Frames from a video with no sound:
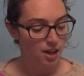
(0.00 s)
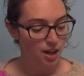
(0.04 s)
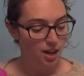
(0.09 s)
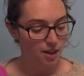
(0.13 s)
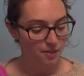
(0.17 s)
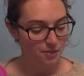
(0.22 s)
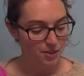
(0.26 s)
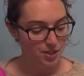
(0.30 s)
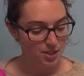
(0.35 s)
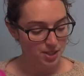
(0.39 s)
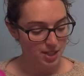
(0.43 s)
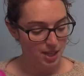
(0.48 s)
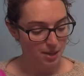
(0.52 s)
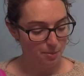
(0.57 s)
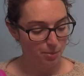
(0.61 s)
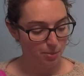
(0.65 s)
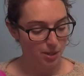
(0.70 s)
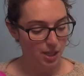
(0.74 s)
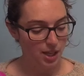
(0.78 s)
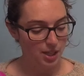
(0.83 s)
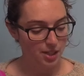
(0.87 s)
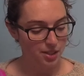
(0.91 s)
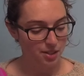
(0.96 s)
of the same
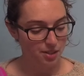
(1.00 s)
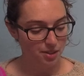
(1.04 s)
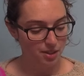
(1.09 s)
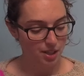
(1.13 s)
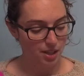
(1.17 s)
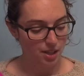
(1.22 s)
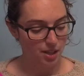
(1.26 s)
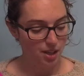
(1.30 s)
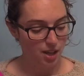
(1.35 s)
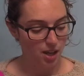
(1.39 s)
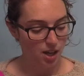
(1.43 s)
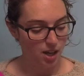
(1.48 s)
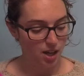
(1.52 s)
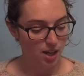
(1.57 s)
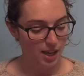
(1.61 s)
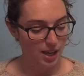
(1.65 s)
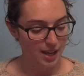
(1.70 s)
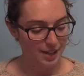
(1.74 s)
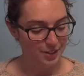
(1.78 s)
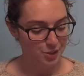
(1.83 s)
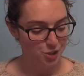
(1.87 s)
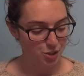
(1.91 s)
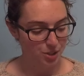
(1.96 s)
blend, the
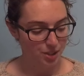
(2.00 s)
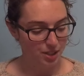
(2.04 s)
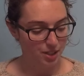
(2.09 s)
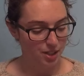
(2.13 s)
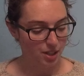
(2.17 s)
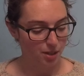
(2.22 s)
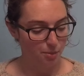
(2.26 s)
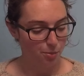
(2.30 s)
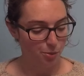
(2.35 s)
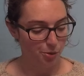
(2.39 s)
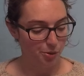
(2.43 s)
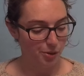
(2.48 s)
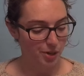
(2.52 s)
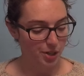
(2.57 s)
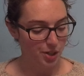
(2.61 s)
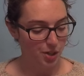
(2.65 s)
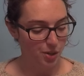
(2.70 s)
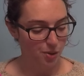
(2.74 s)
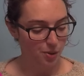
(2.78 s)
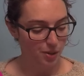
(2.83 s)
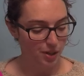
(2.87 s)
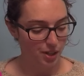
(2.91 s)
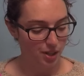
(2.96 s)
Angelina,
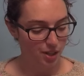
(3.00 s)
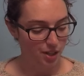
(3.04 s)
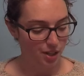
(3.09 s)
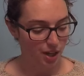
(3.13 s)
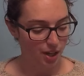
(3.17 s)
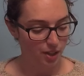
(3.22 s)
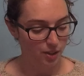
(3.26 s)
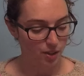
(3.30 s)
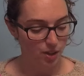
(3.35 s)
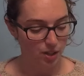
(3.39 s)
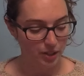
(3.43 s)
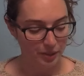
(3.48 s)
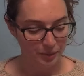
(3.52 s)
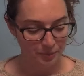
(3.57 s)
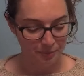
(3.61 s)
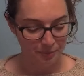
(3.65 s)
merino, and nylon.